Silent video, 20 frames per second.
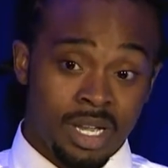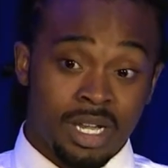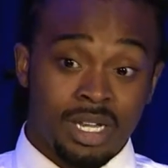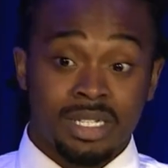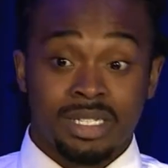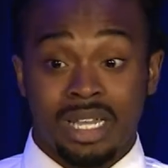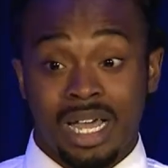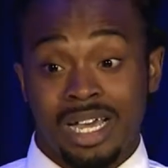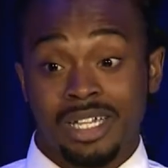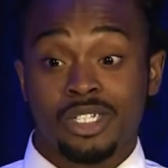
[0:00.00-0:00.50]

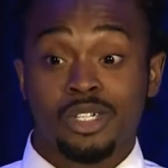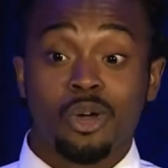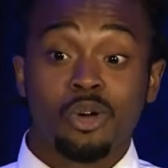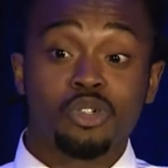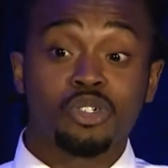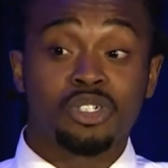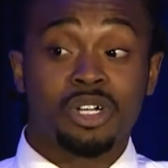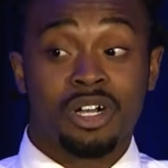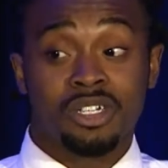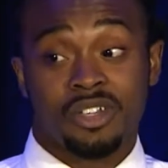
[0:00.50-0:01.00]
Now, I told
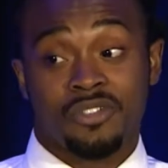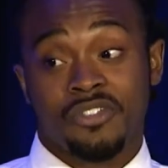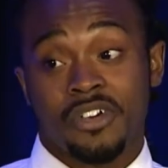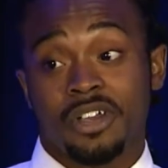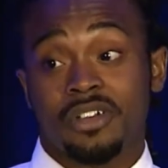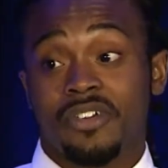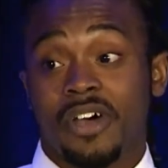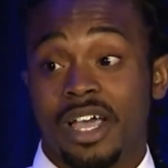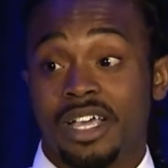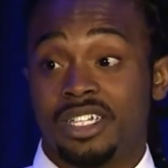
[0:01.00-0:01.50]
you I was afraid of
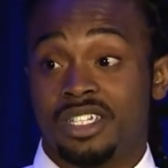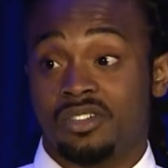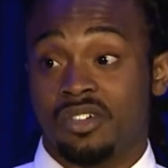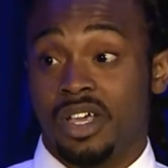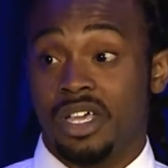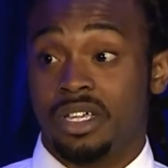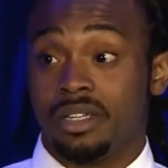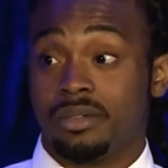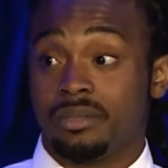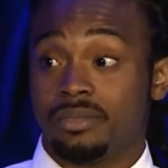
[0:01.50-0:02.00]
heights, right?
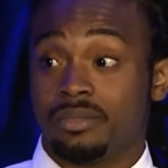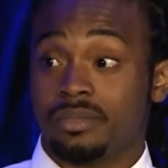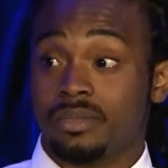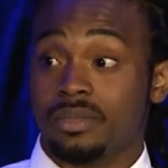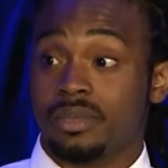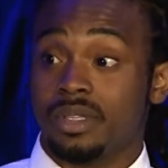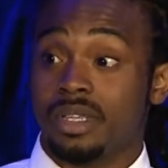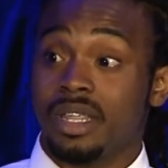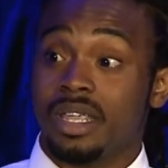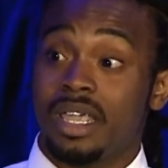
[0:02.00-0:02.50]

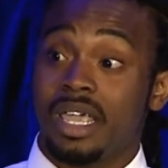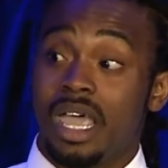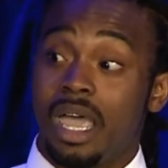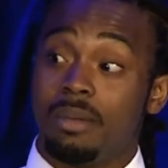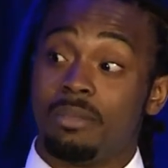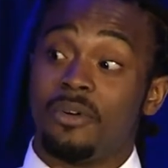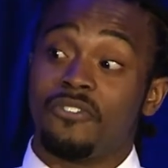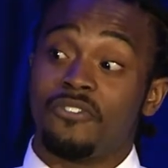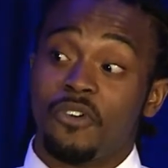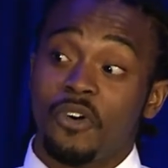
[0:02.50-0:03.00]
And
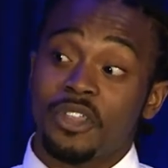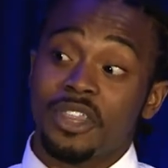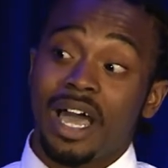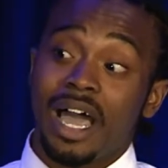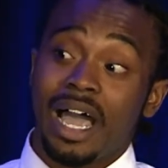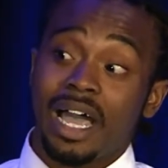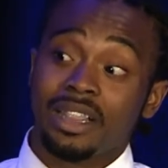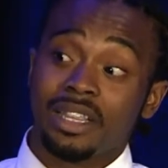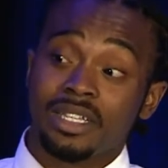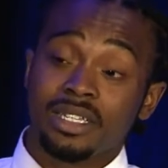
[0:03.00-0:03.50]
before the
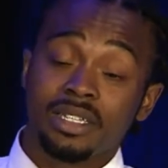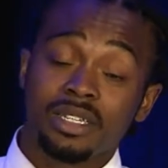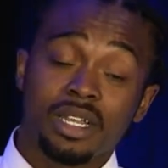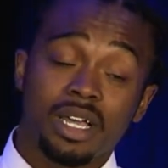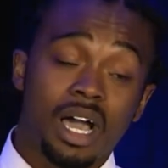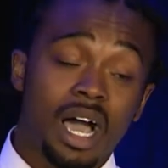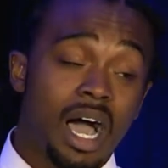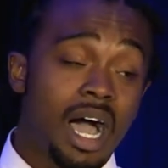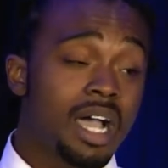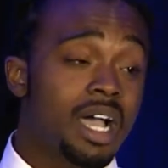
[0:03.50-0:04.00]
island,
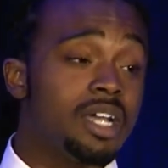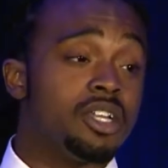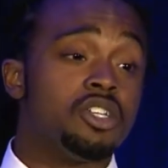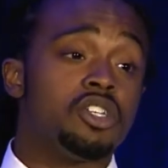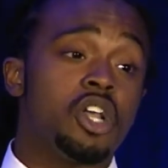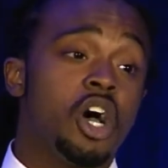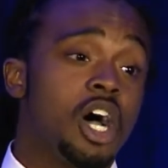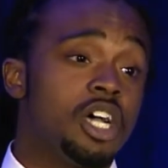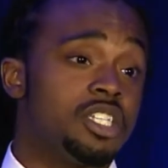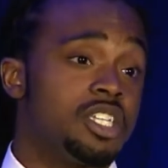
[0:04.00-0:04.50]
I got
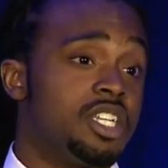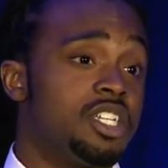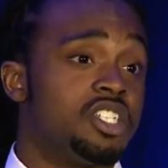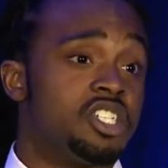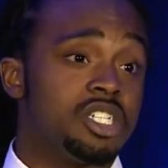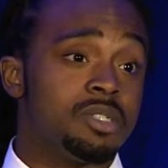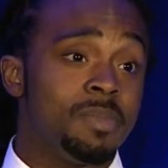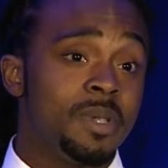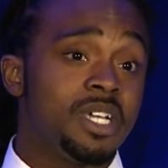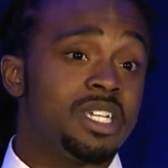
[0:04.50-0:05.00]
nauseated
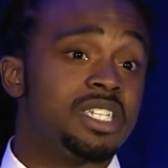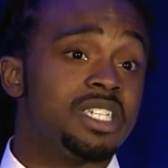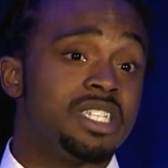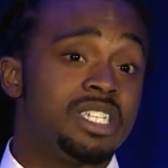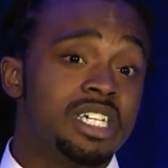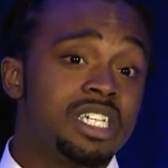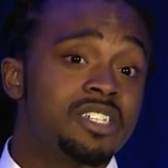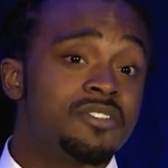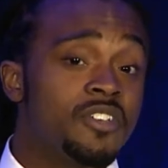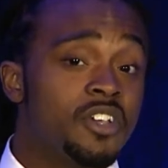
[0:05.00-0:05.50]
just being
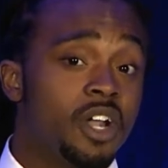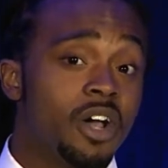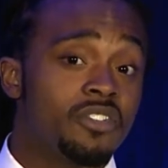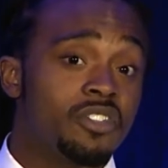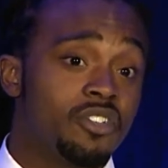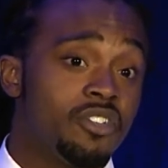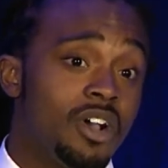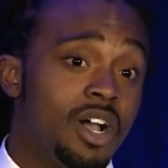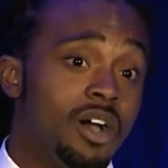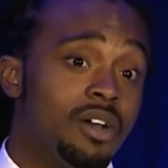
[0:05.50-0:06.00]
6 feet off the
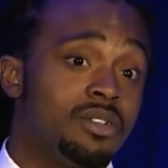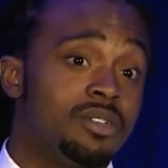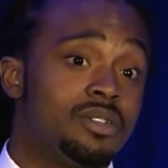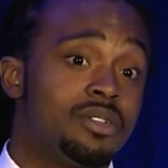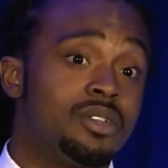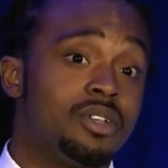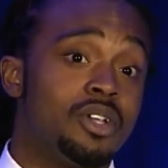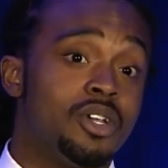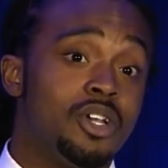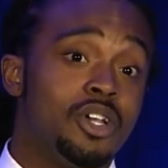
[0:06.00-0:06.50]
ground.
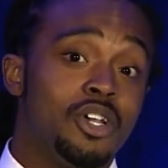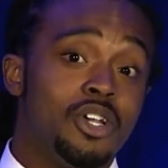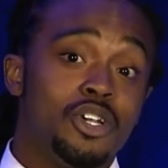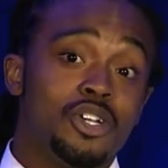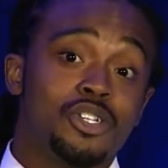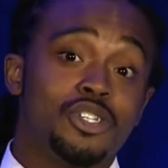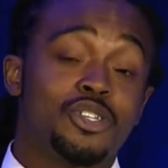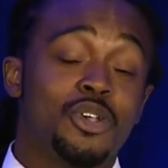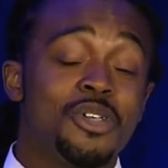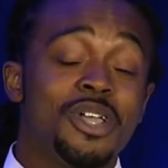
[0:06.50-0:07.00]

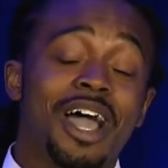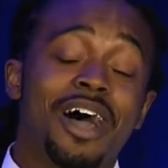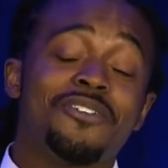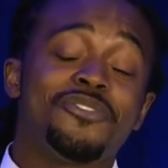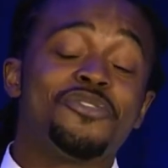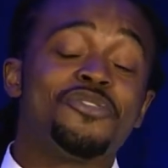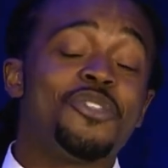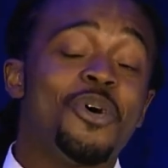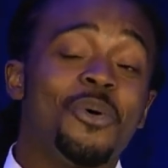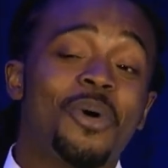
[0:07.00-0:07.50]
So you have
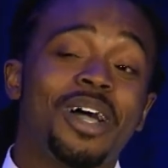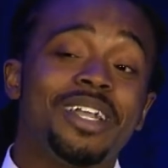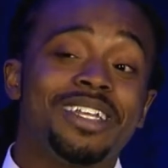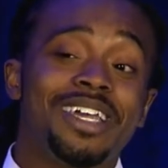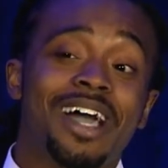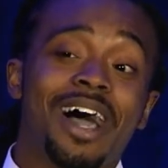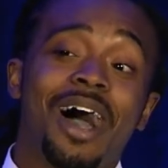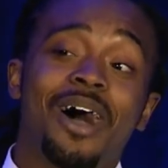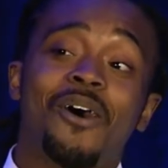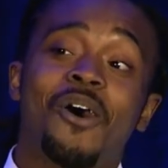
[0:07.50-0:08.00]
no idea
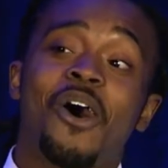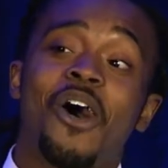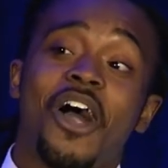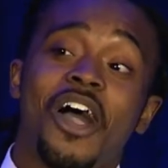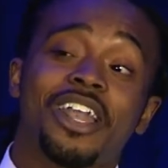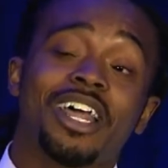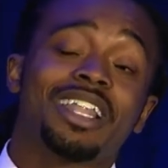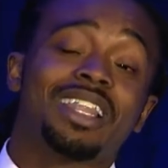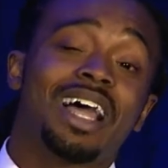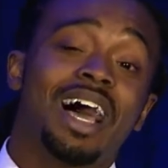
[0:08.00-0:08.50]
how hard
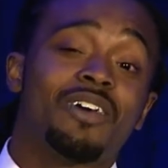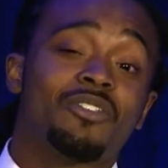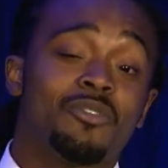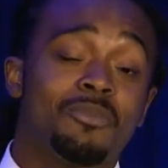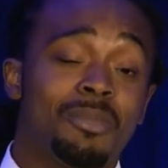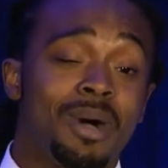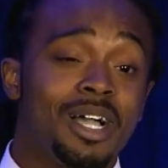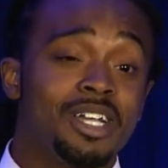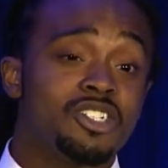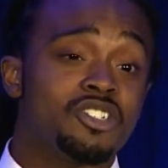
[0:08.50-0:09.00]
I laughed when
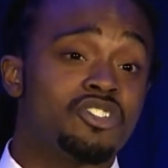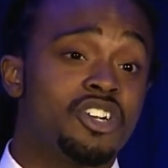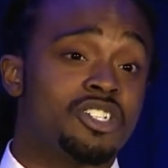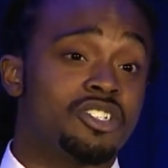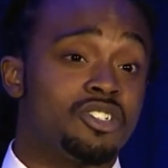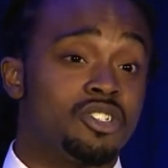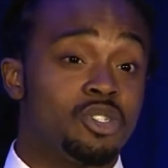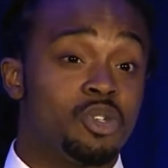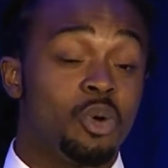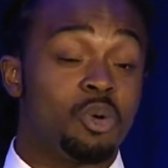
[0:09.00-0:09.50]
my
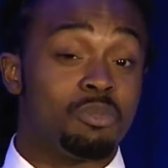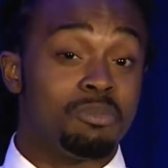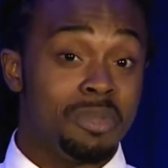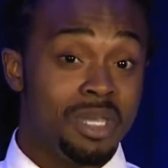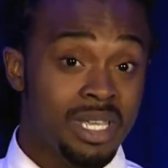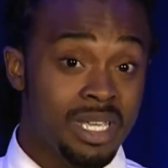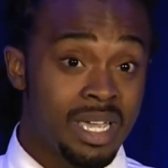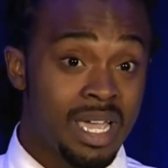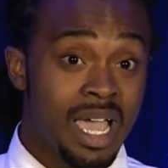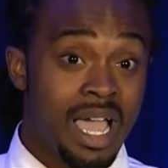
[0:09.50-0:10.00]
instructors told me
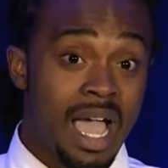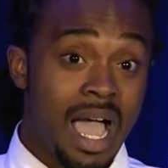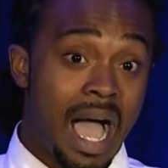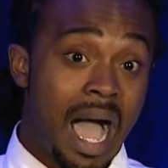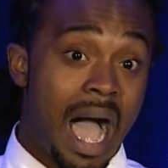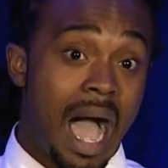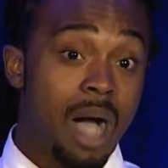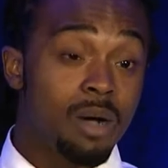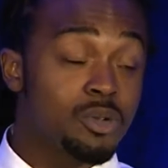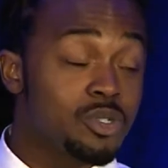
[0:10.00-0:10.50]

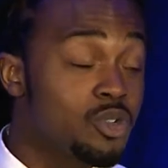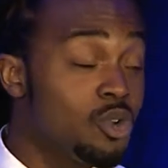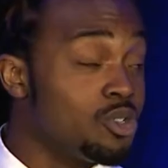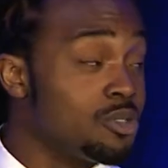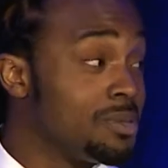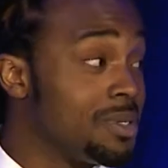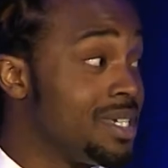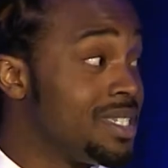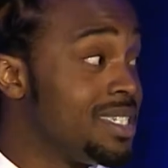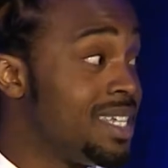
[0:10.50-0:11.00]
I was going to
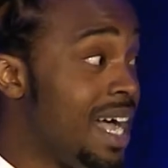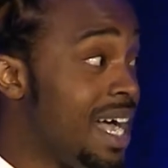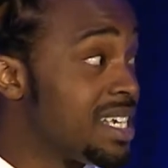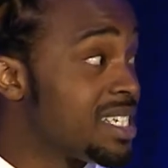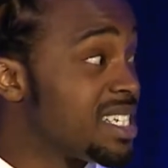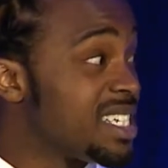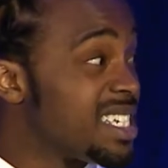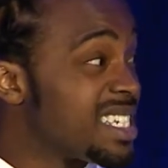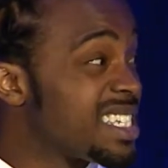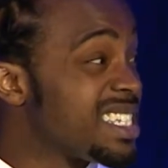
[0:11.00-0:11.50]
be attached to
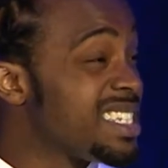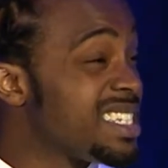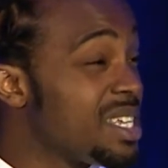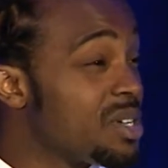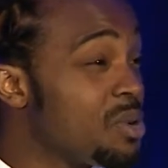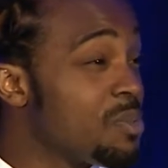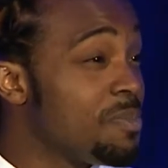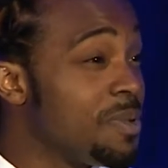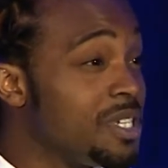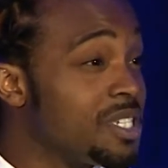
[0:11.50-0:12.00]
this little
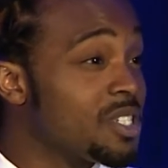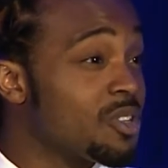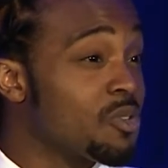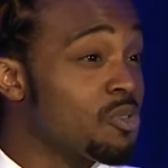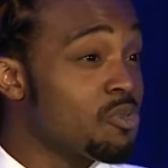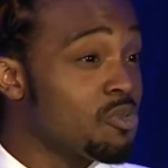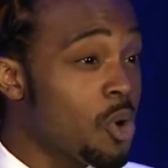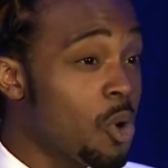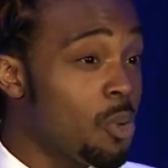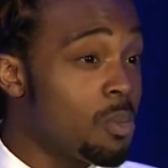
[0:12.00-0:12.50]
piece of
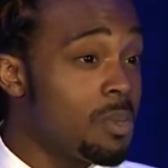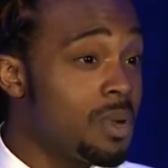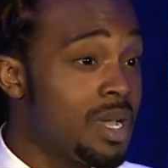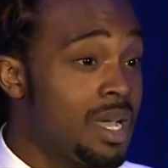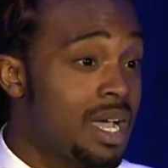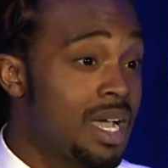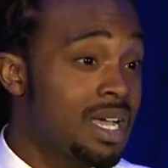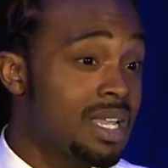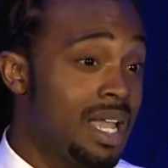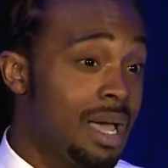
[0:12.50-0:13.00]
rope
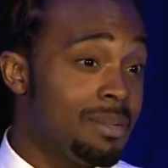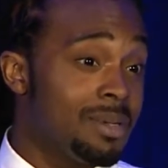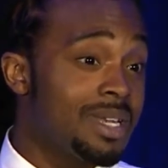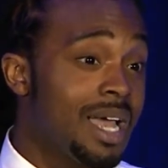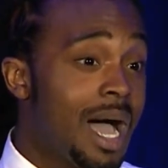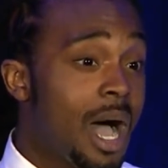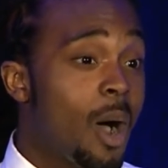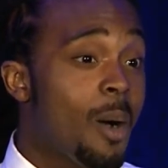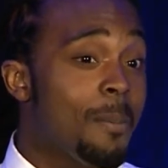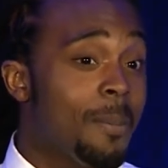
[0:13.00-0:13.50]
climbing the
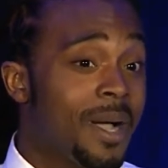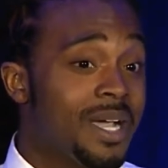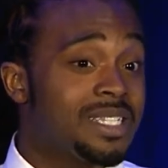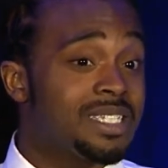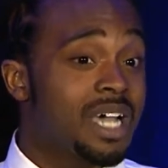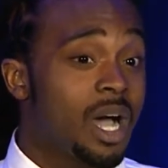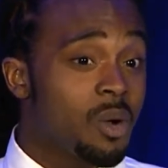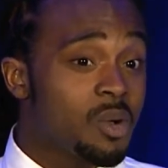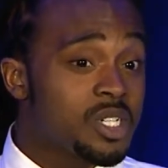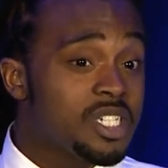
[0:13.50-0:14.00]
Alpine
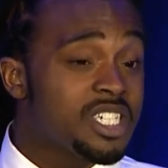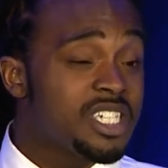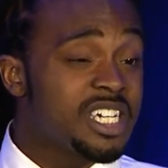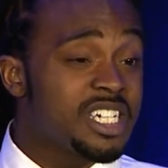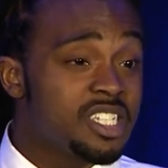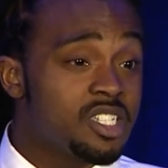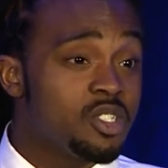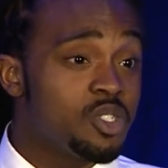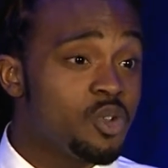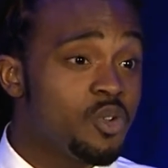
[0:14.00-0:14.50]
Tower
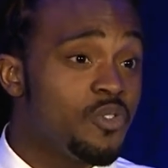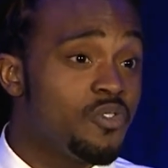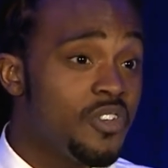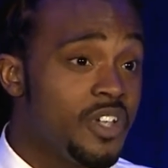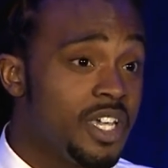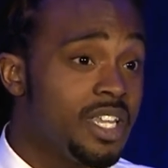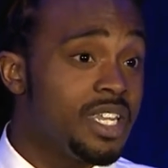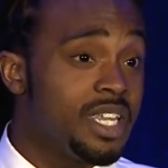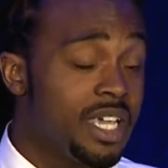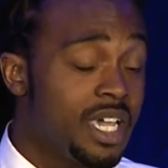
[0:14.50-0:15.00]
62 feet
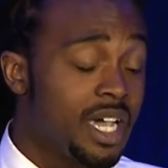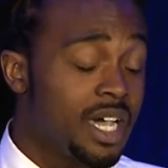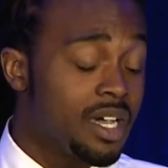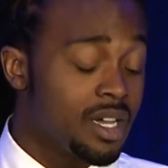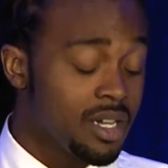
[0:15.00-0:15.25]
in the air.